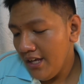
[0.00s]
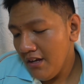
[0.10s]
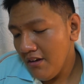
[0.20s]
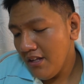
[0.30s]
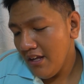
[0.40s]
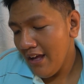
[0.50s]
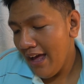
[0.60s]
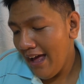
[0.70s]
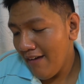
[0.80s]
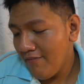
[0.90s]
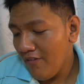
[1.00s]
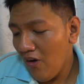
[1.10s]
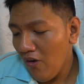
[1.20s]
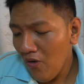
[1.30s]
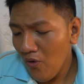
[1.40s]
Here they have,
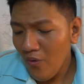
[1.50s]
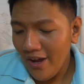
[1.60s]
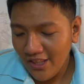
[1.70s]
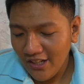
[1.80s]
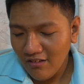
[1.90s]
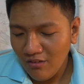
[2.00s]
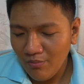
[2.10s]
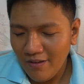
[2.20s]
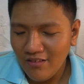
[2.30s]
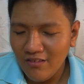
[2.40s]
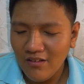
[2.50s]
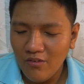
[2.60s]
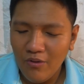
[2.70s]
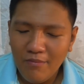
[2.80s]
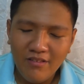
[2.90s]
oh, I think this is my sister,
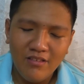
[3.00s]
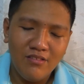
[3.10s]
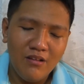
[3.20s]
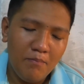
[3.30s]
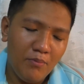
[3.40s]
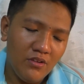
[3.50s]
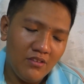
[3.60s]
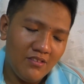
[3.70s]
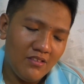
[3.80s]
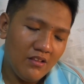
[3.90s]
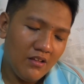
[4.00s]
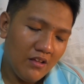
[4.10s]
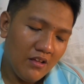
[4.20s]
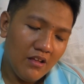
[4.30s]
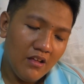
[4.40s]
where my sister put
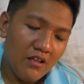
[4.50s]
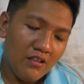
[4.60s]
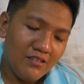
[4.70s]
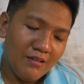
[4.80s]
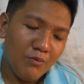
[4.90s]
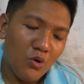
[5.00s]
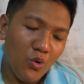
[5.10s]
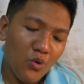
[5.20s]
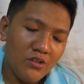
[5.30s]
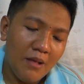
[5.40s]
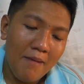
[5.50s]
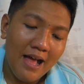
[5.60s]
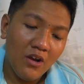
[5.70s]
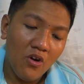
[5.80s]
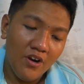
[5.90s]
some kuro
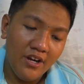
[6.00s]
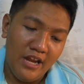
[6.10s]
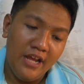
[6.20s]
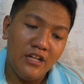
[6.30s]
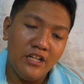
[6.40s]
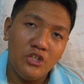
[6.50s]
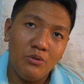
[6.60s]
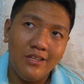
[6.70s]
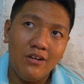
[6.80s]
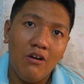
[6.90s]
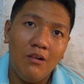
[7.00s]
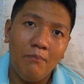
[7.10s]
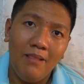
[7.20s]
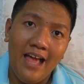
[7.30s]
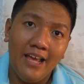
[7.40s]
tamago, or in English, what they call
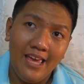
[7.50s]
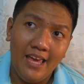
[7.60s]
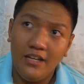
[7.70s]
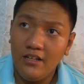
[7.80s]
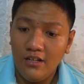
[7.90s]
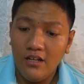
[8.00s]
black egg.